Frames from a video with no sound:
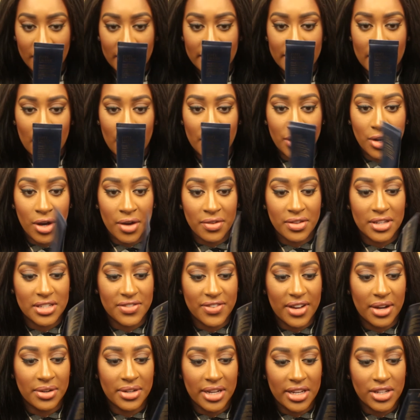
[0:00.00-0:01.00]
Now I know this
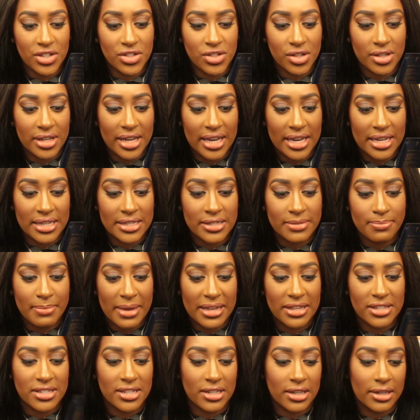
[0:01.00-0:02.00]
foundation is
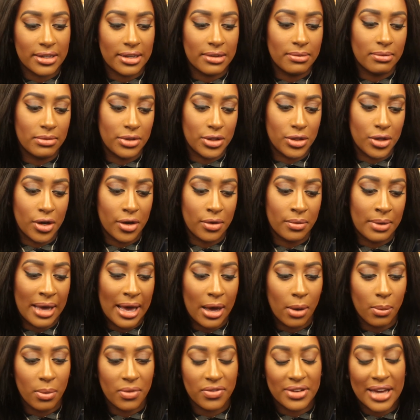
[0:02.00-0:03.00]
meant to, you know,
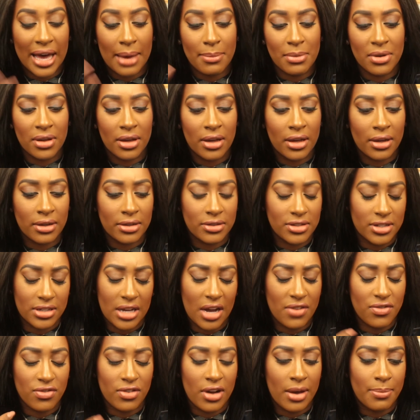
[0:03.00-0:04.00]
help with to
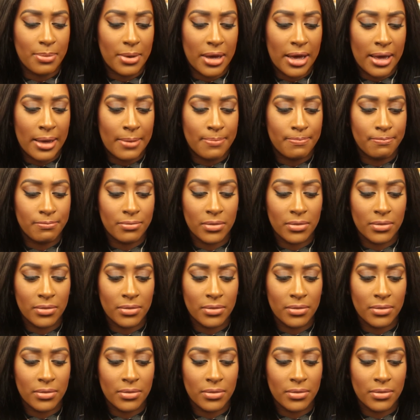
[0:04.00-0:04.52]
cover up